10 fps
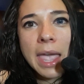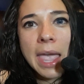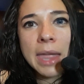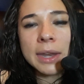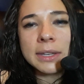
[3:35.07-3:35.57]

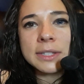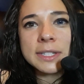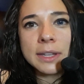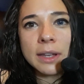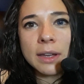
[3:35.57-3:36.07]

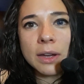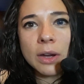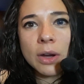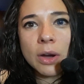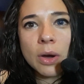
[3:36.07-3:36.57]
And
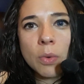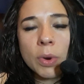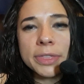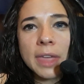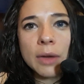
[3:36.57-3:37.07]

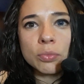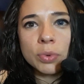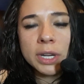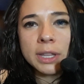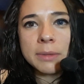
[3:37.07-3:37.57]
what that
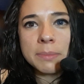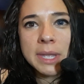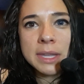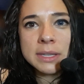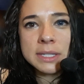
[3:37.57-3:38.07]
really
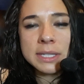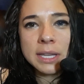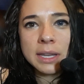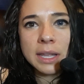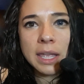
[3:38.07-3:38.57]
means
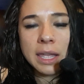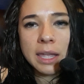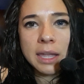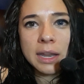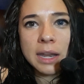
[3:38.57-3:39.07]

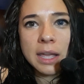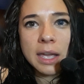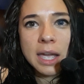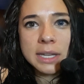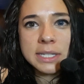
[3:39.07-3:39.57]
in
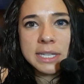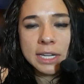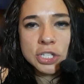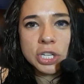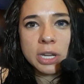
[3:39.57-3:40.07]

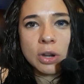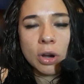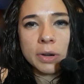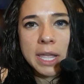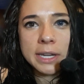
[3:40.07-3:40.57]
addiction
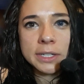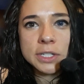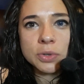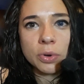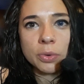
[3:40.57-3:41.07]
or eating
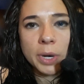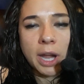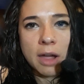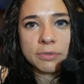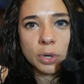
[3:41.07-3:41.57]
disorder
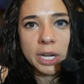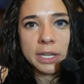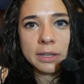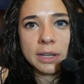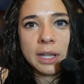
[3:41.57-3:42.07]

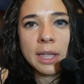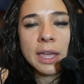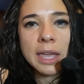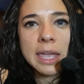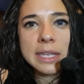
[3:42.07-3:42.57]
recovery
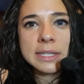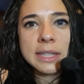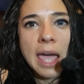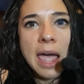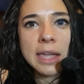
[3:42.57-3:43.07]
is
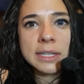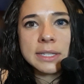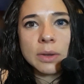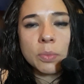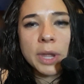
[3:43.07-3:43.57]

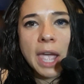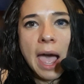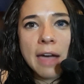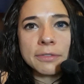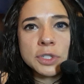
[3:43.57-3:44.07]
that we
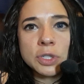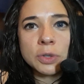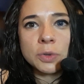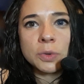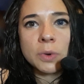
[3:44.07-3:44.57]
have
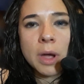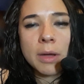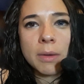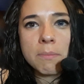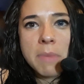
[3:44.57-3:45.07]
to
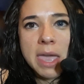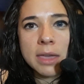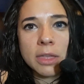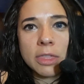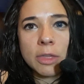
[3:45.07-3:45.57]

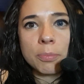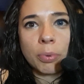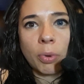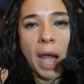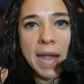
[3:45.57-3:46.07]
make the
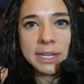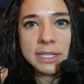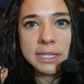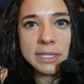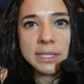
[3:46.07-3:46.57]

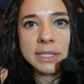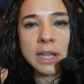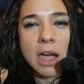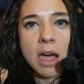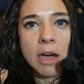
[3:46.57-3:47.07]
practice
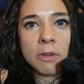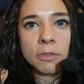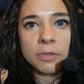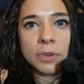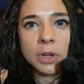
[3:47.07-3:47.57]

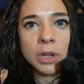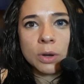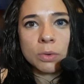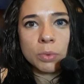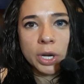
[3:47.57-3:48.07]
of
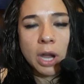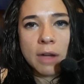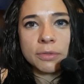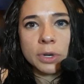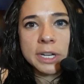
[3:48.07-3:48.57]

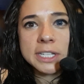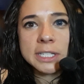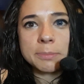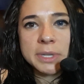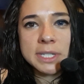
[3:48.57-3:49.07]
recovery
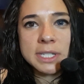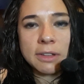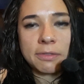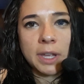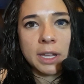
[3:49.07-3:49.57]

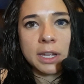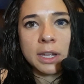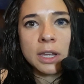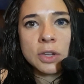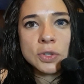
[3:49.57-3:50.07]
specific
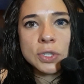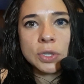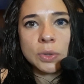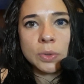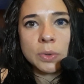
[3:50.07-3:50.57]

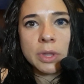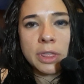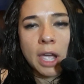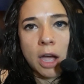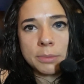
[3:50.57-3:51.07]
to
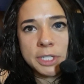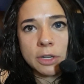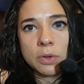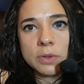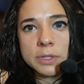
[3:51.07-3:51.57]
the
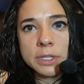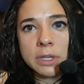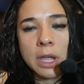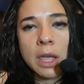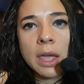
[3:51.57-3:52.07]
obstacles.
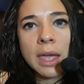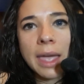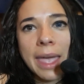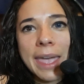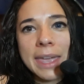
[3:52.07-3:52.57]

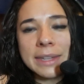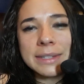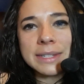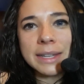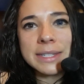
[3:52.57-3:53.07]

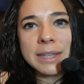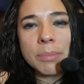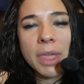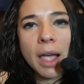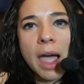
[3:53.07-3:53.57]
And
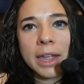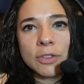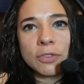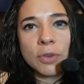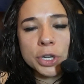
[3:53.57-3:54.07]
something I
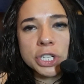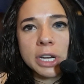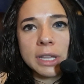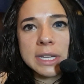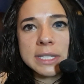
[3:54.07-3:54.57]

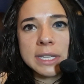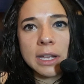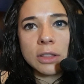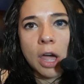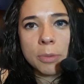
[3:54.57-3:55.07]
unfortunately see
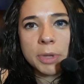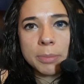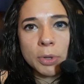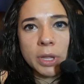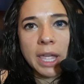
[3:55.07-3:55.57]
a lot of
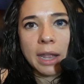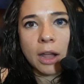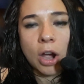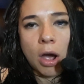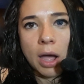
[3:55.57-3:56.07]
people get
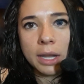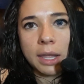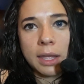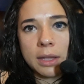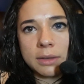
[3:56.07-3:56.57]
caught
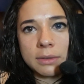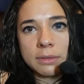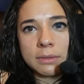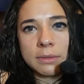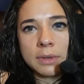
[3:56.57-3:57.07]
in
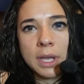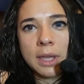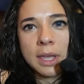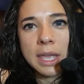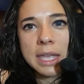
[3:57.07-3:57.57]

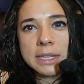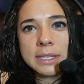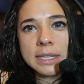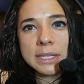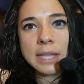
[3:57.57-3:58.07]

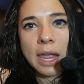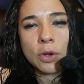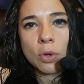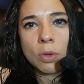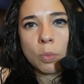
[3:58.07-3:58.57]
is this
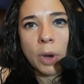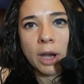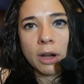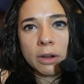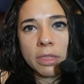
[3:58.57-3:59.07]
cycle
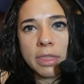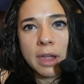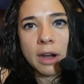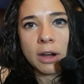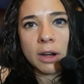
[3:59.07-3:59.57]
where
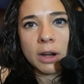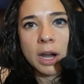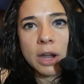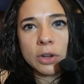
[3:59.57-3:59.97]
they're